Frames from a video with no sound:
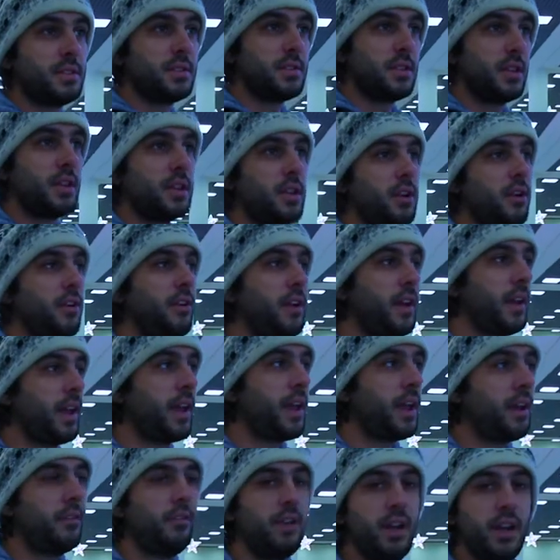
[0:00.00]
security
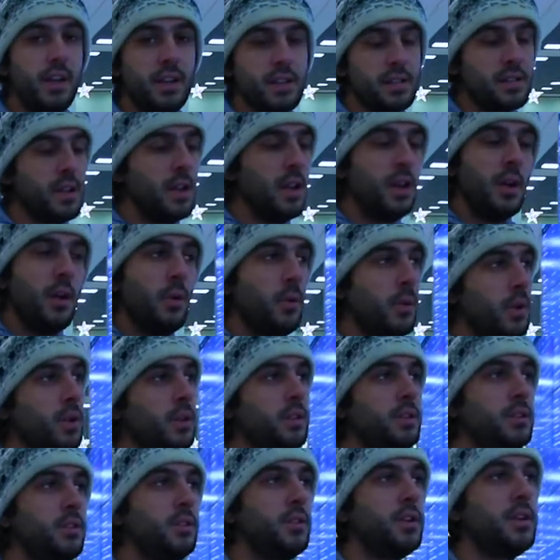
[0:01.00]
areas, we
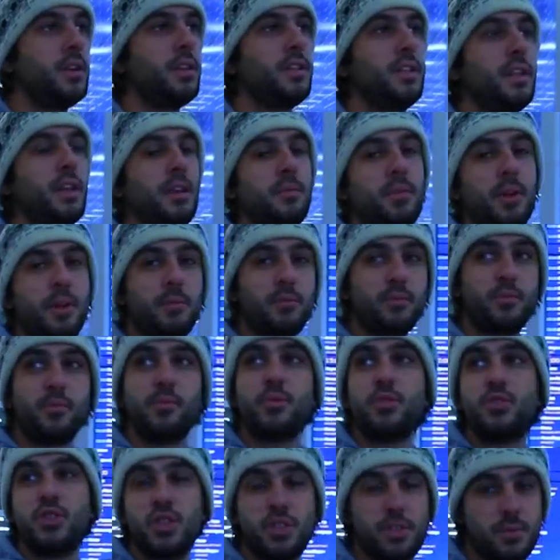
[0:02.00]
didn't do anything. But
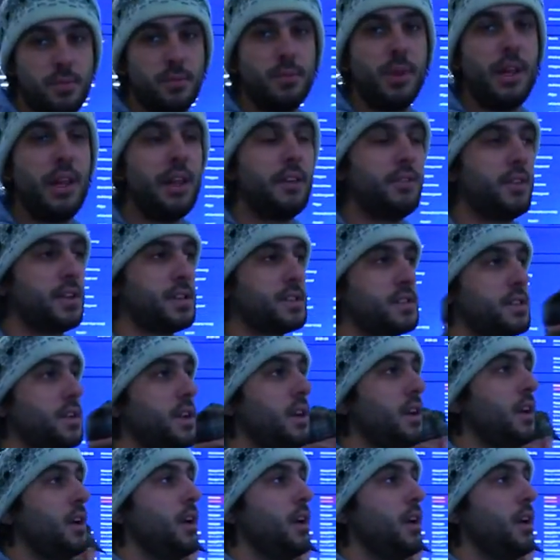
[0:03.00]
just believe us.